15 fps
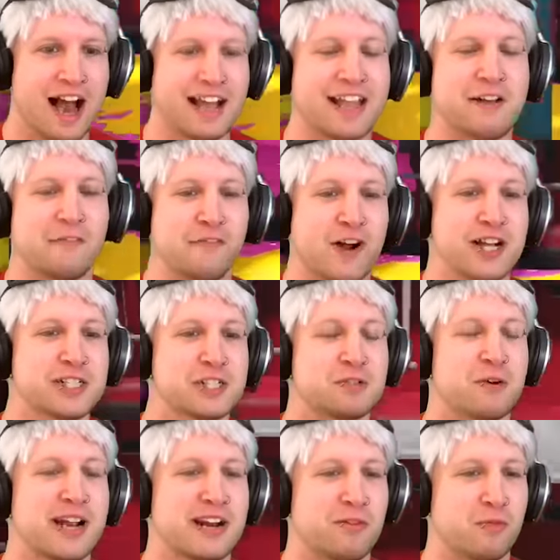I get
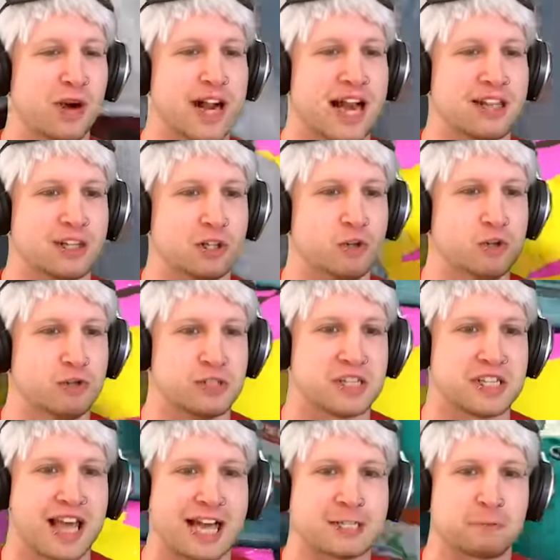frustrated when I lose,
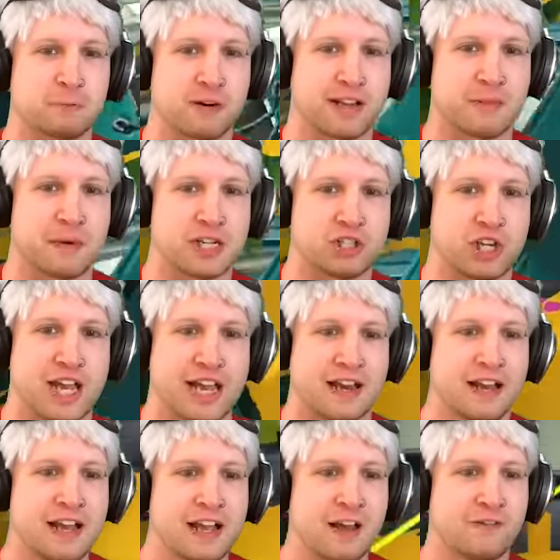and that's pretty much it.
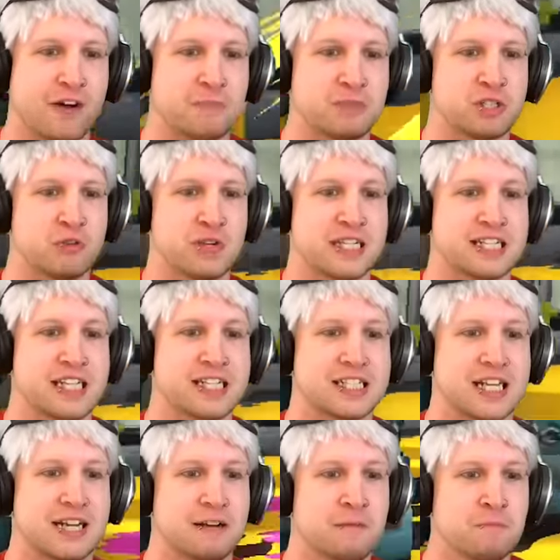If I'm doing
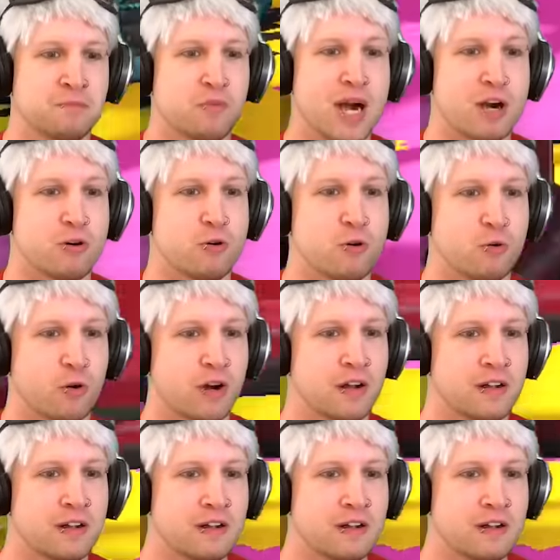decent... Woo!